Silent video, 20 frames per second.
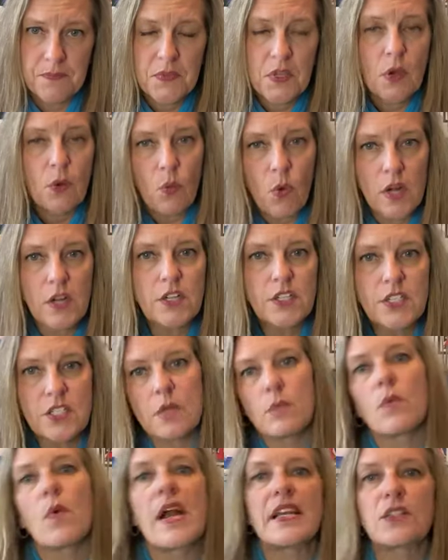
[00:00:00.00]
what are some
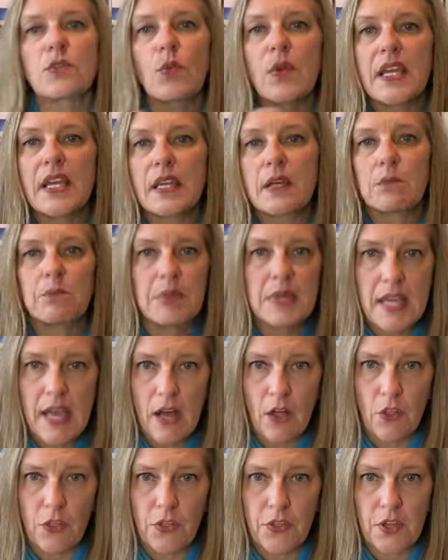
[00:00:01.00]
ways we can be
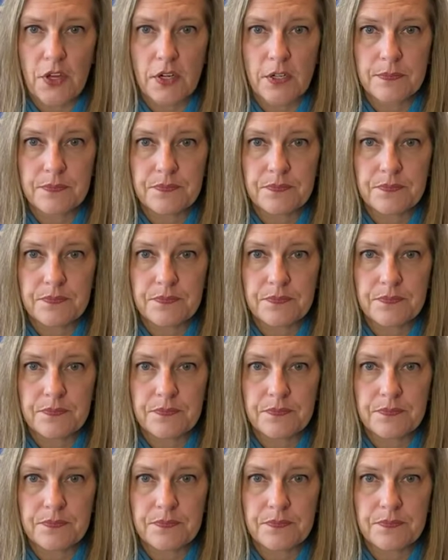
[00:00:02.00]
healthier?